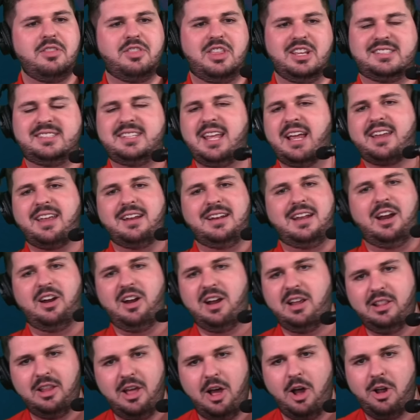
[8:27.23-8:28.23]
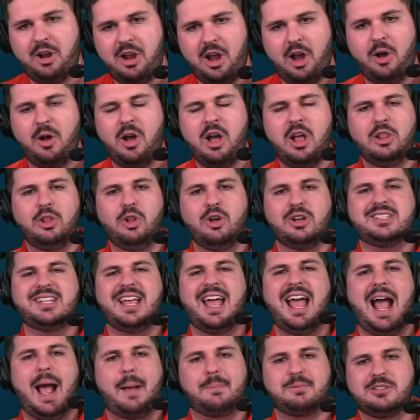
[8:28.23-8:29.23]
the secondary logo looks
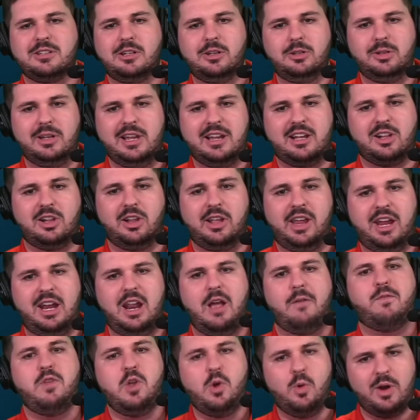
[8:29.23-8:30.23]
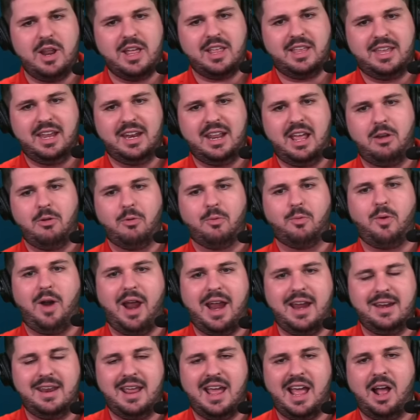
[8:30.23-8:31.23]
absolutely clean. If you want to get it
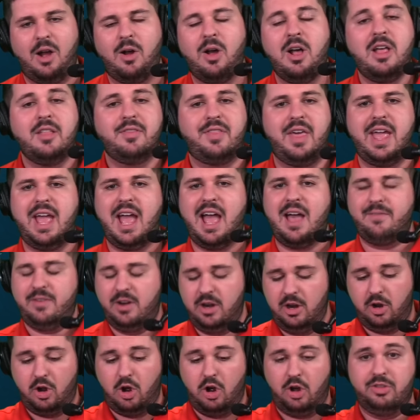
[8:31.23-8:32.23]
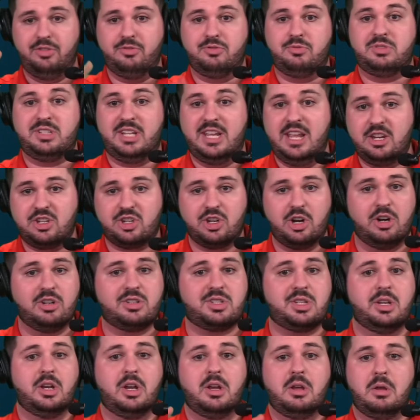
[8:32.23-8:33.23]
right now, they have it on
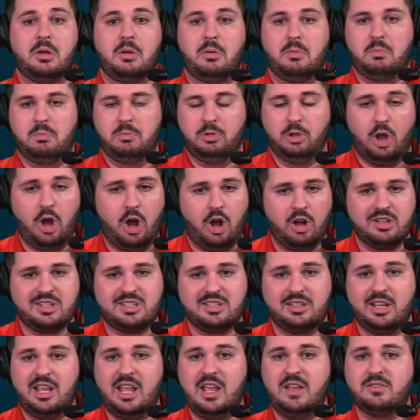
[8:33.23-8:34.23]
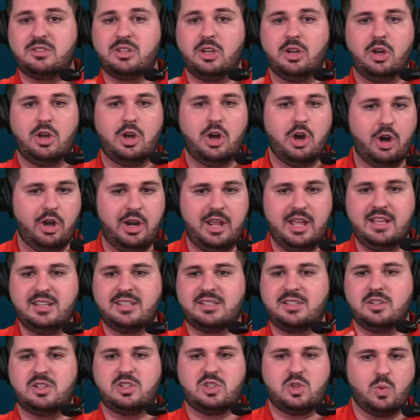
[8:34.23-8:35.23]
t-shirts, long sleeves,
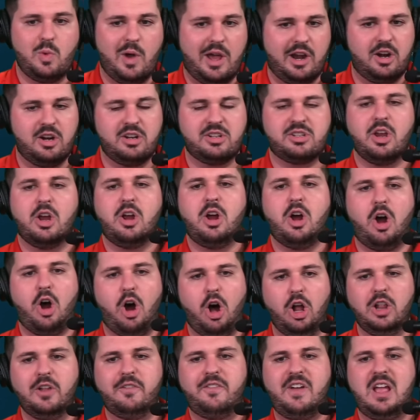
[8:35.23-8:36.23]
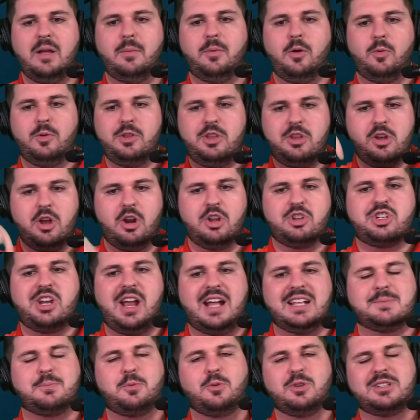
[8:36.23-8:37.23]
hoodies, sweaters, all available when you go to
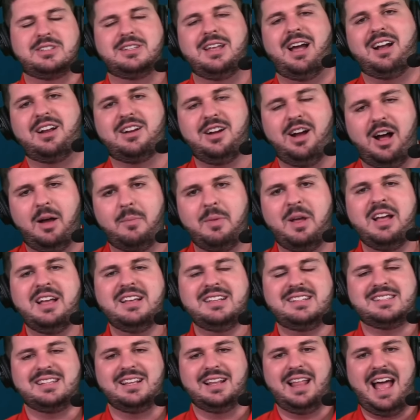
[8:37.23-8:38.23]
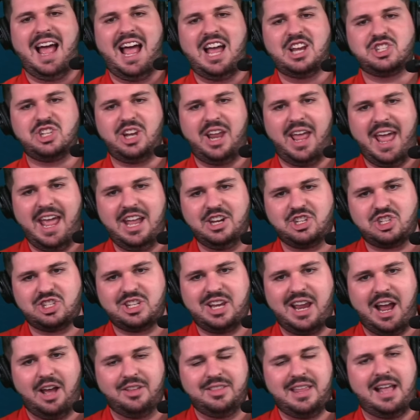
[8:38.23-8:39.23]

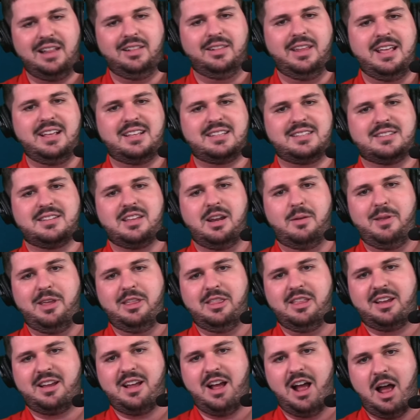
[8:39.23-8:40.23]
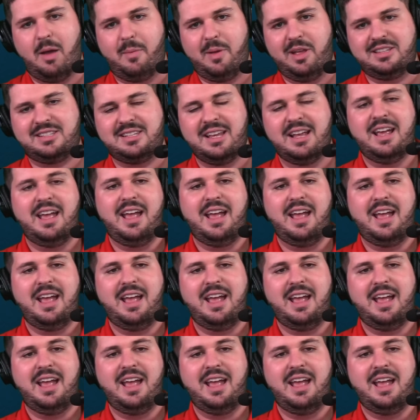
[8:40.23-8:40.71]
chatsports.com/htown. That link is going to be in the comments